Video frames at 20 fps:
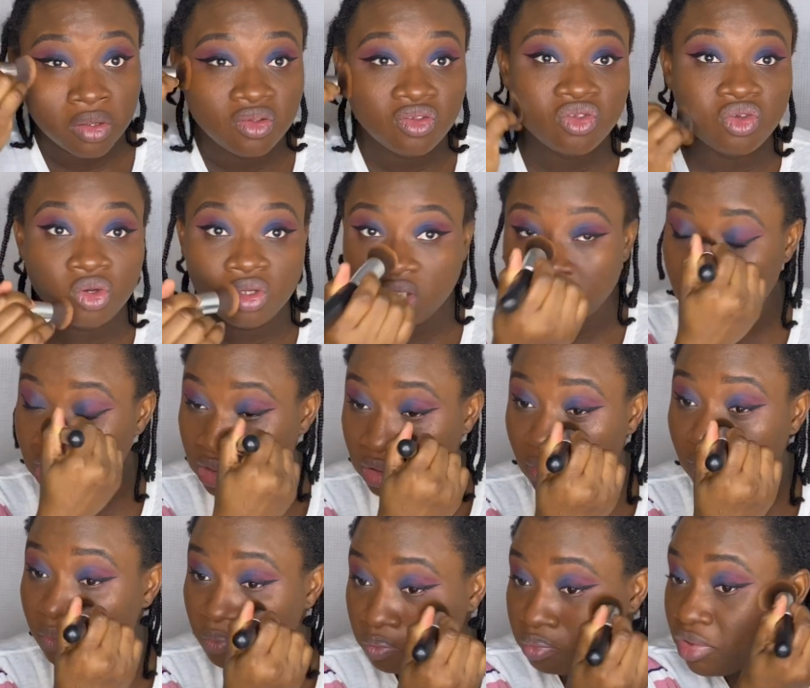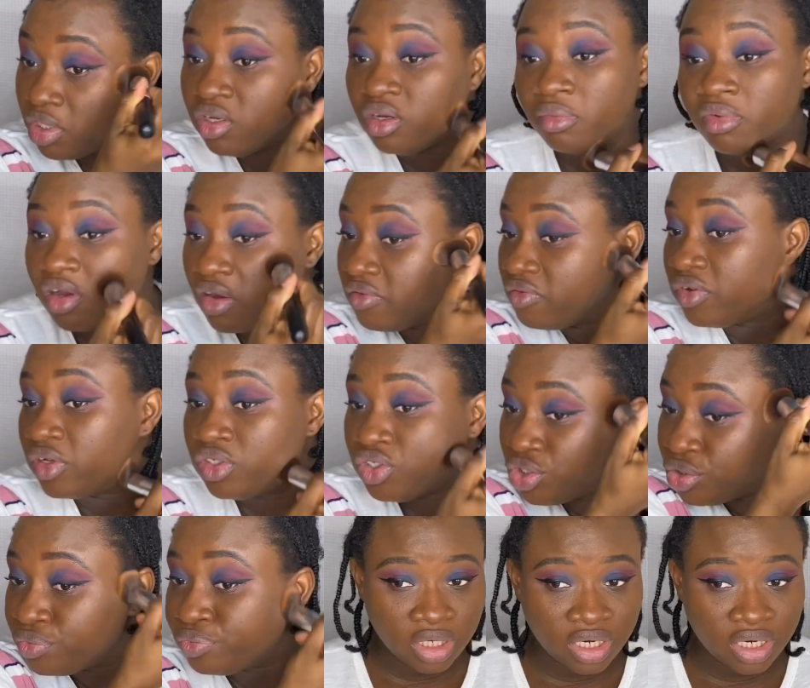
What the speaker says: So this is medium coverage.